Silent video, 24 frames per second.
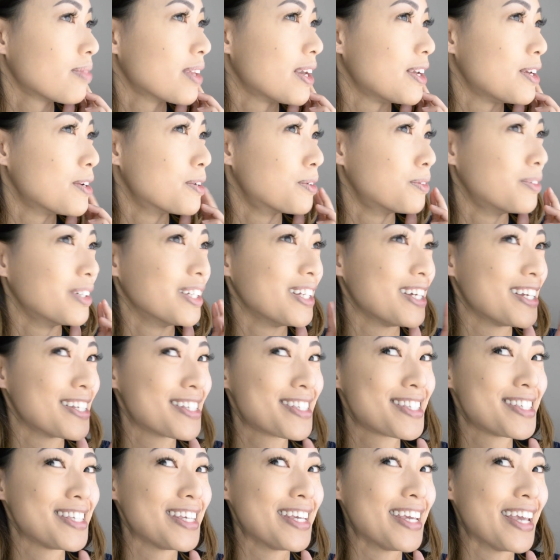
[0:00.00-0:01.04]
and you don't really
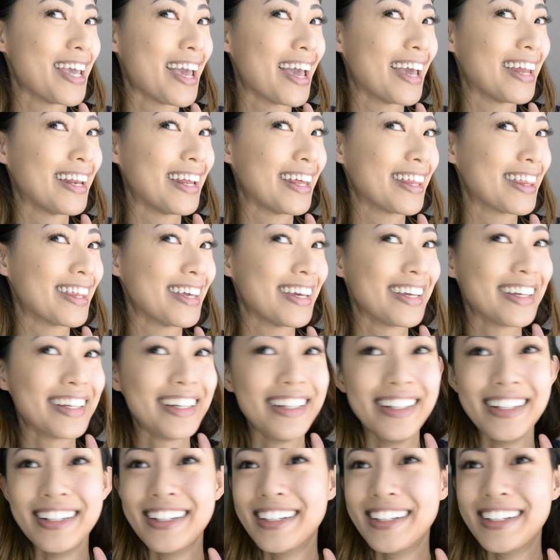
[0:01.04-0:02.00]
see anything.